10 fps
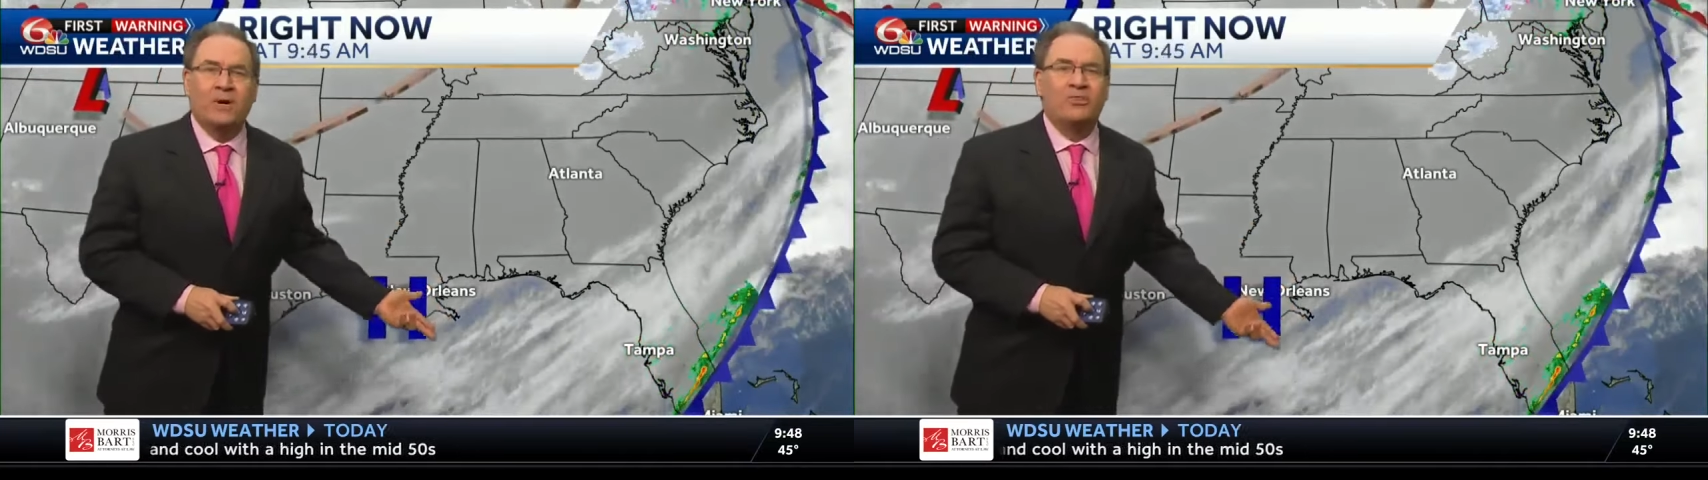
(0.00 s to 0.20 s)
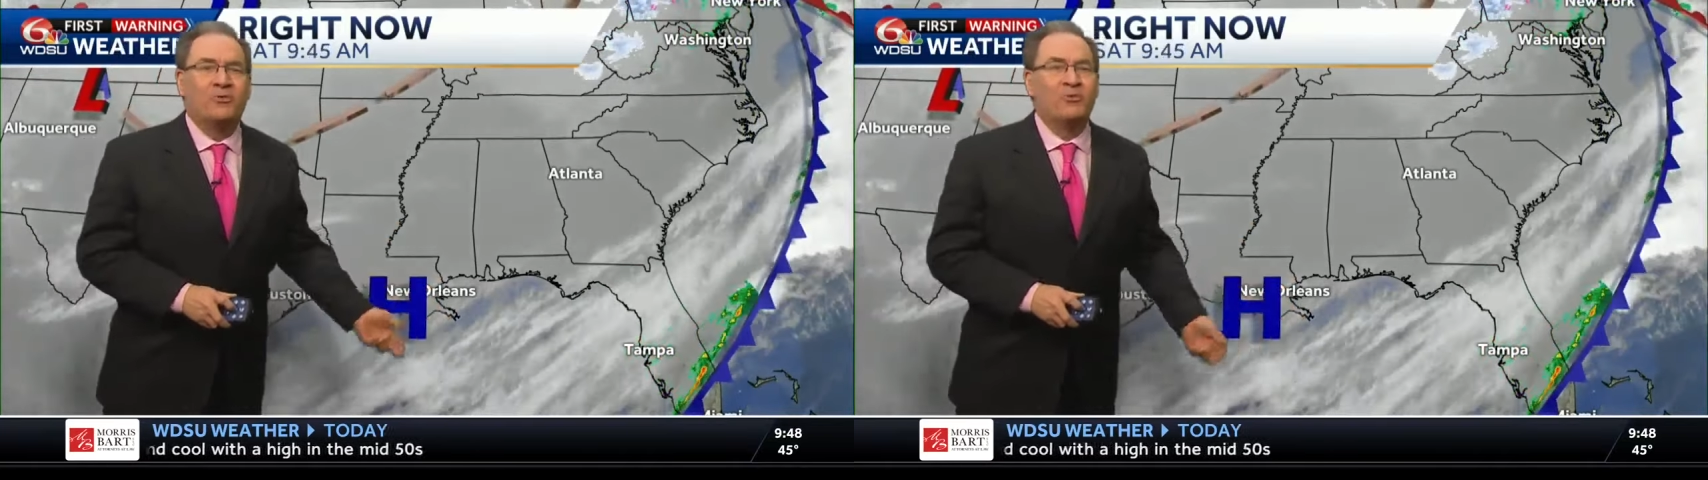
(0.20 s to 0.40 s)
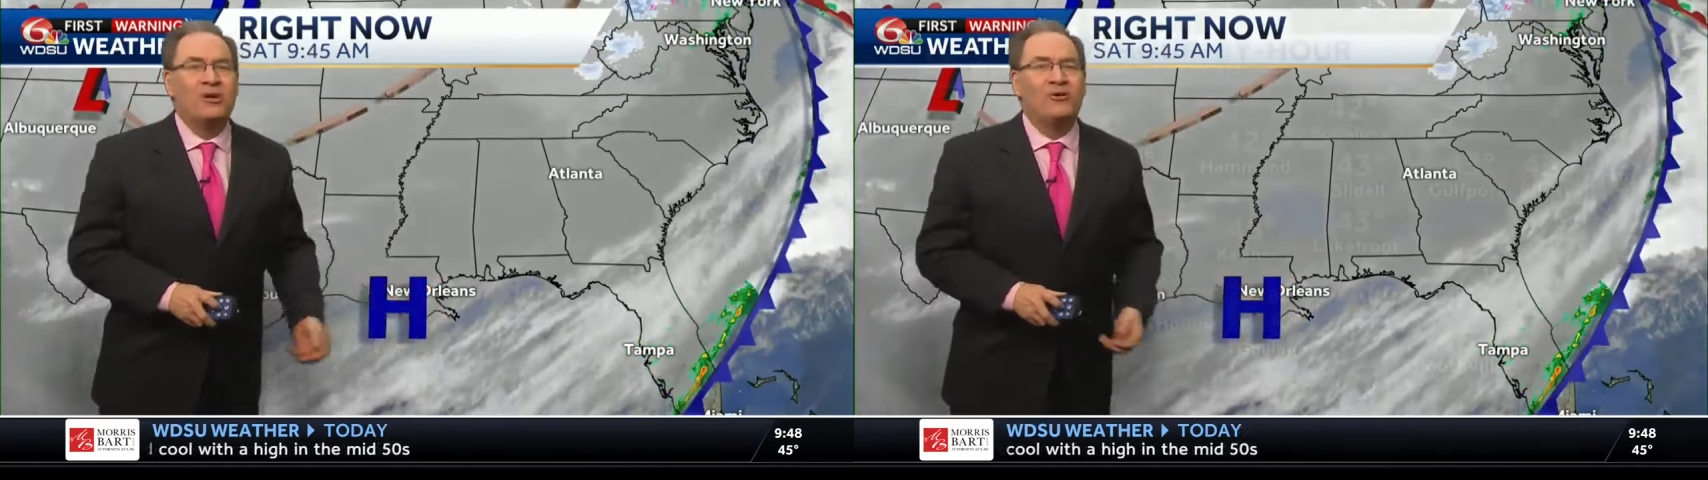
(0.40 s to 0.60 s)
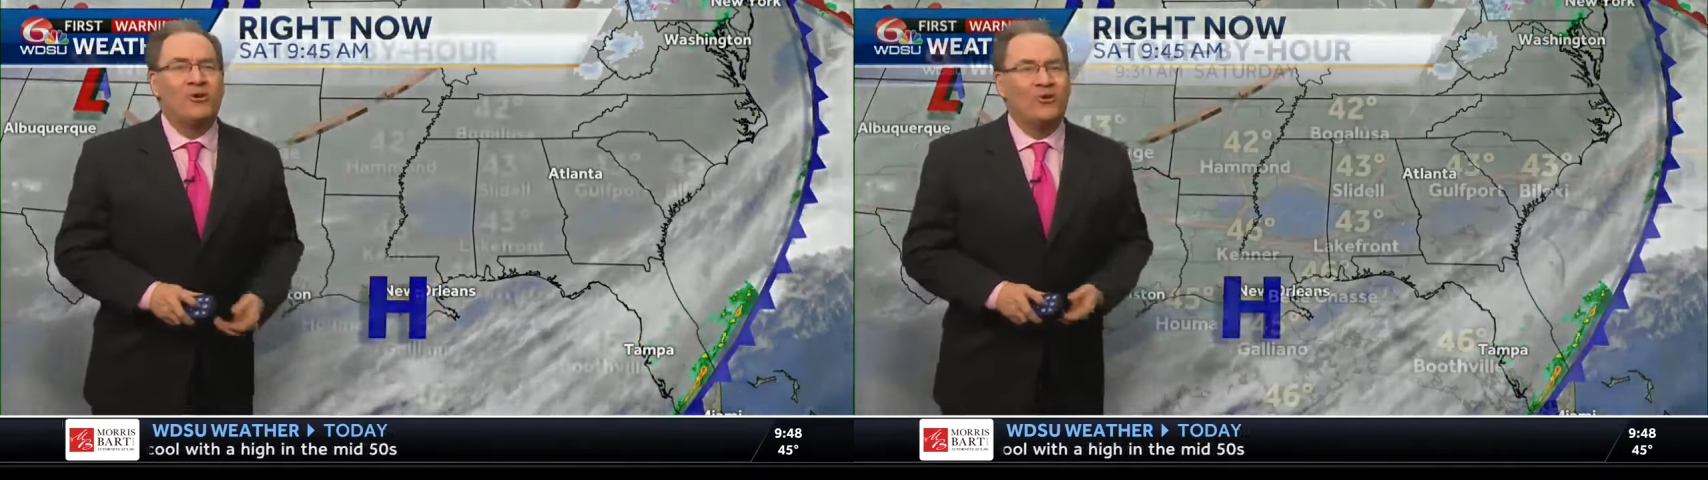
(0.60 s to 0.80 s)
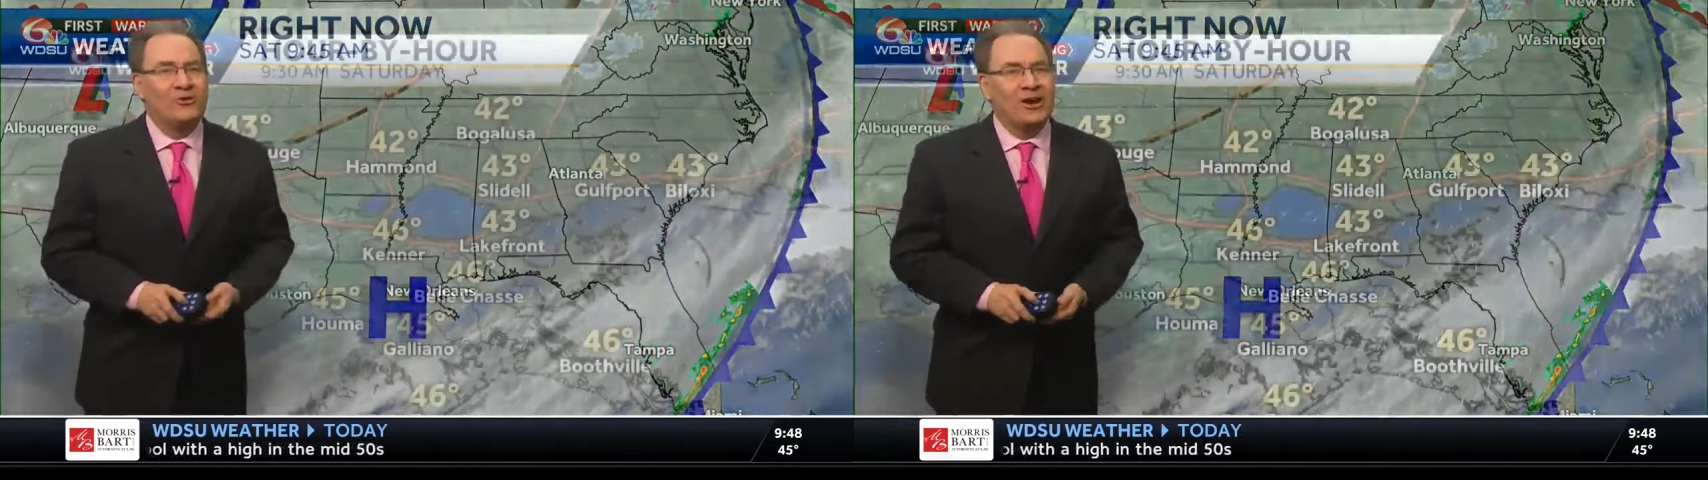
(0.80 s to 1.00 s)
but the real
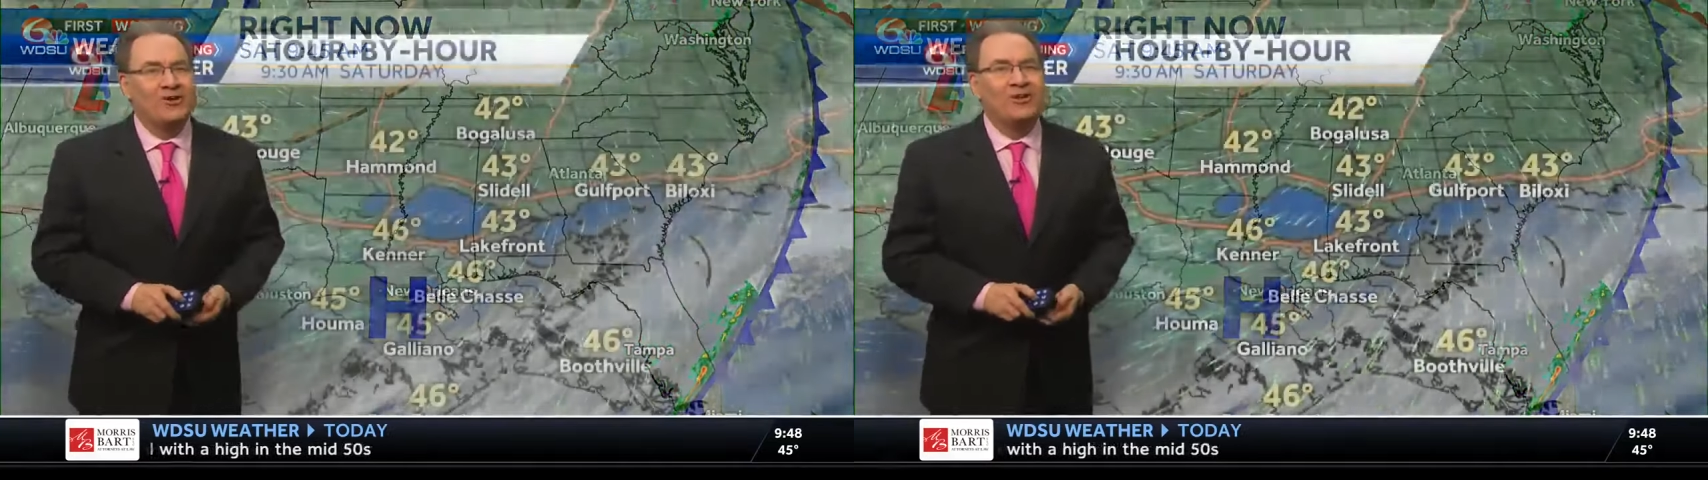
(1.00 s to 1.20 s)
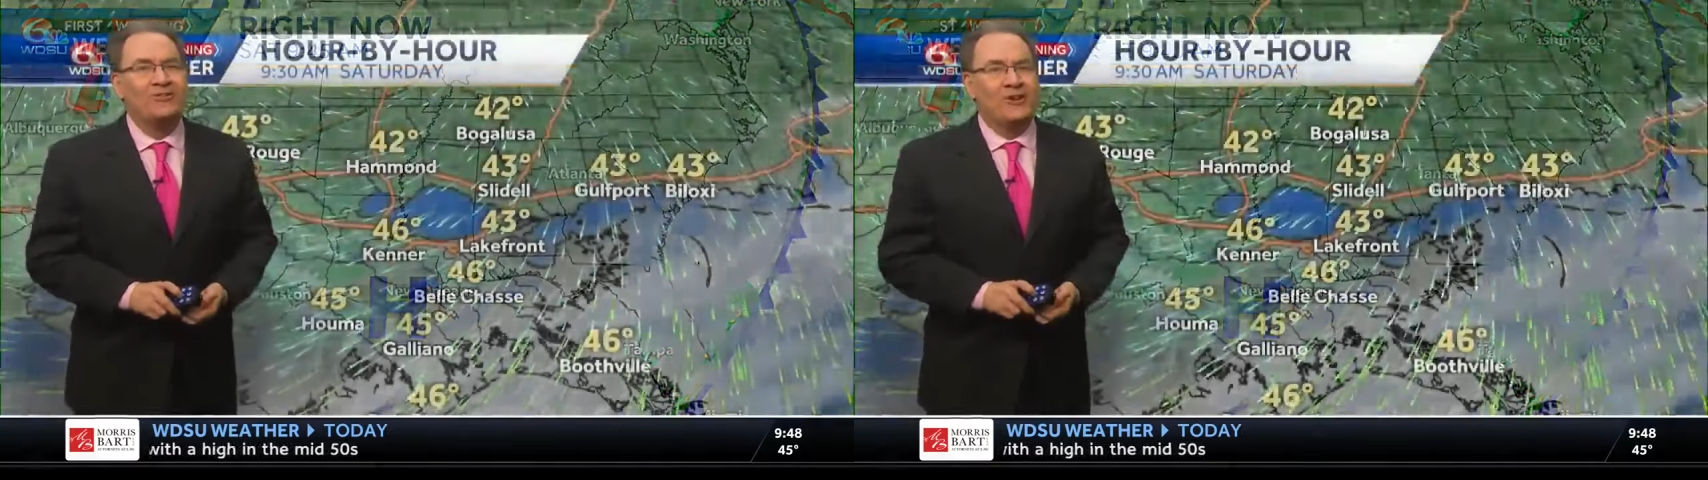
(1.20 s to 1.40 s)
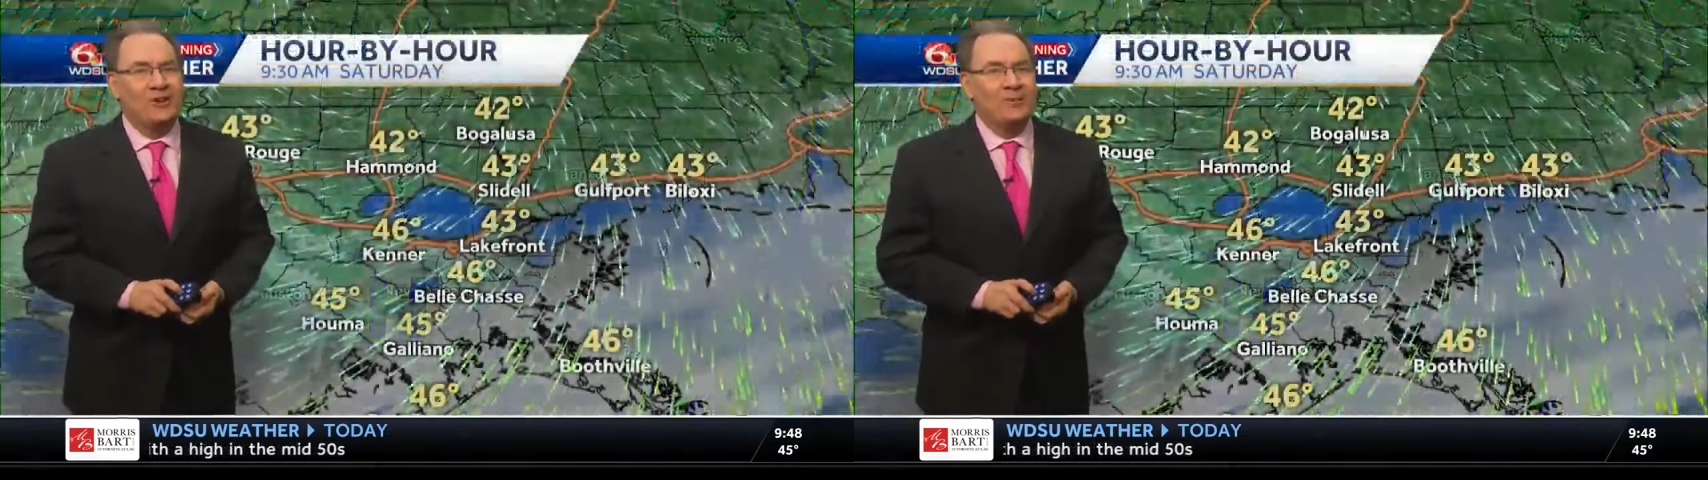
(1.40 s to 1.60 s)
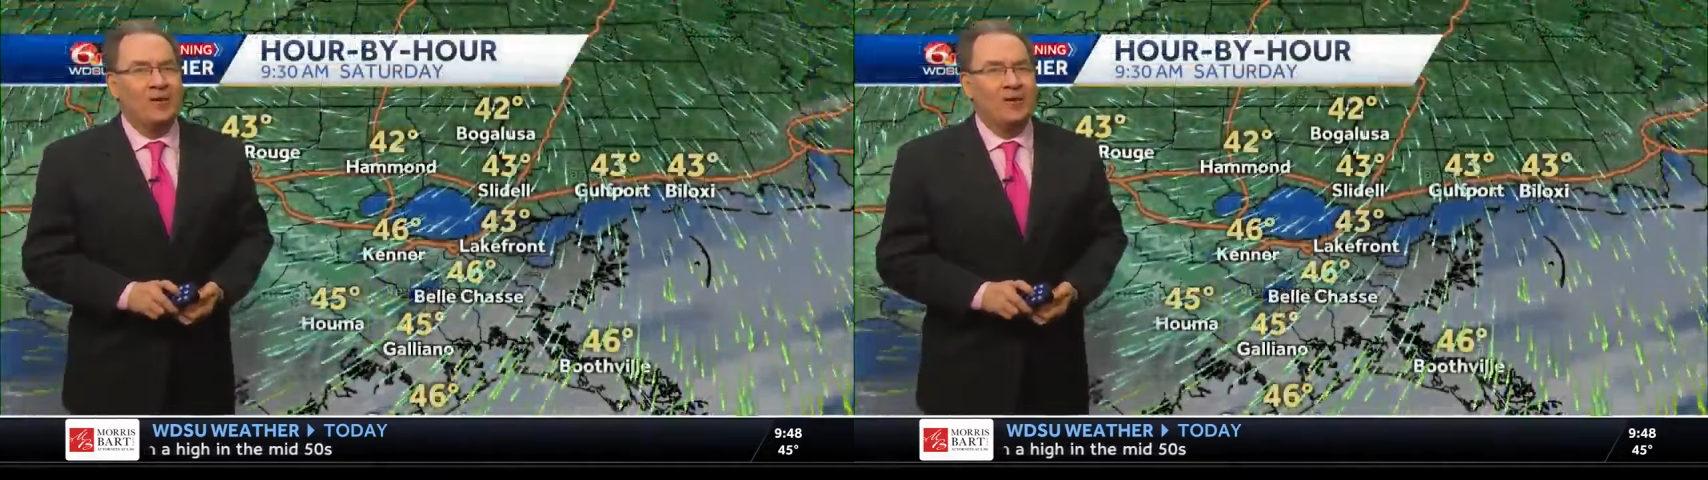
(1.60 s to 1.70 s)
cold air isn't going to